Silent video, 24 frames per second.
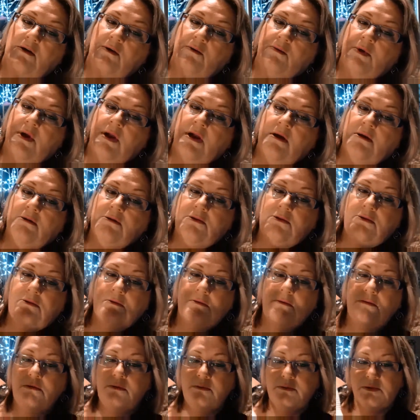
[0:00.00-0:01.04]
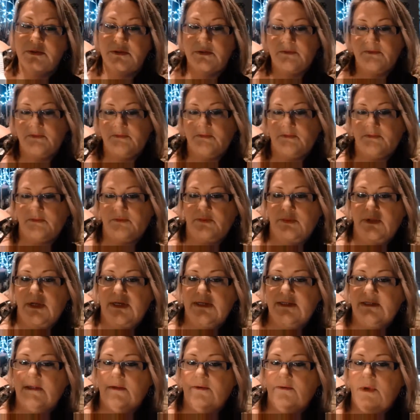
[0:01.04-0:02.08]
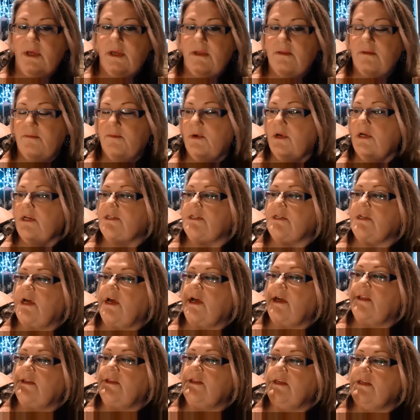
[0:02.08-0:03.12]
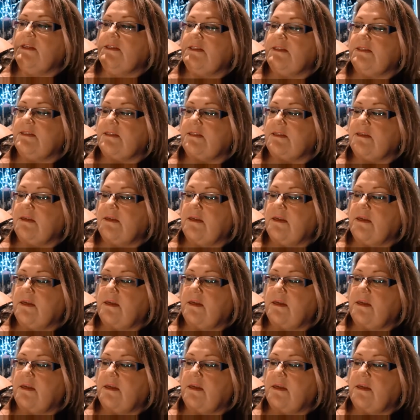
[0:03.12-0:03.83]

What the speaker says: around the brush like this.